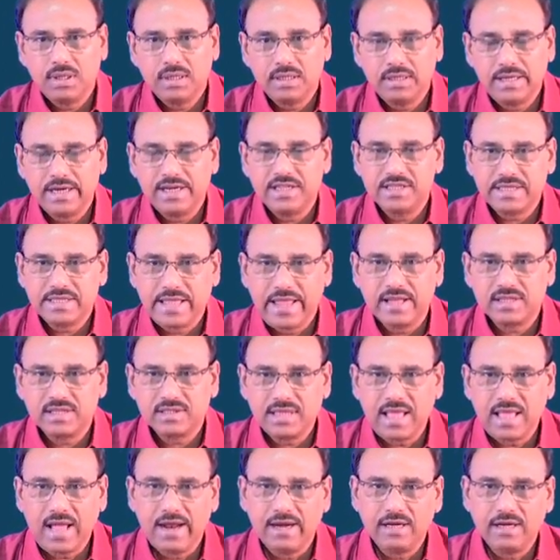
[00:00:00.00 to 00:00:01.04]
that is
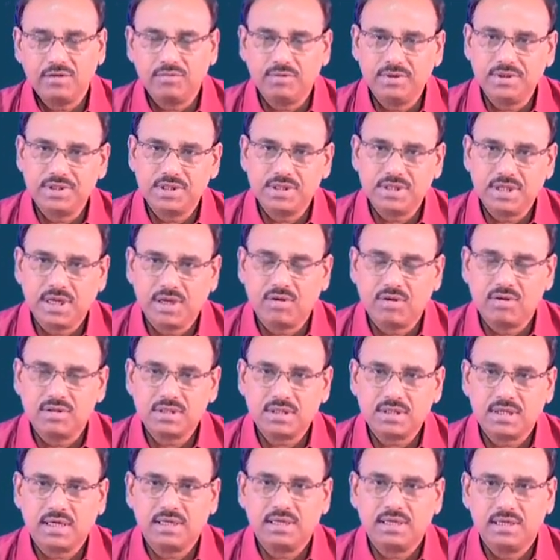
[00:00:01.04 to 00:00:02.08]
x hat, which is
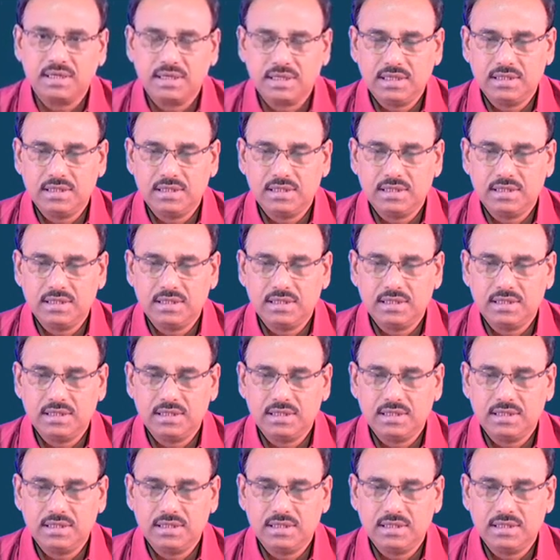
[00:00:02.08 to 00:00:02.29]
reconstructed,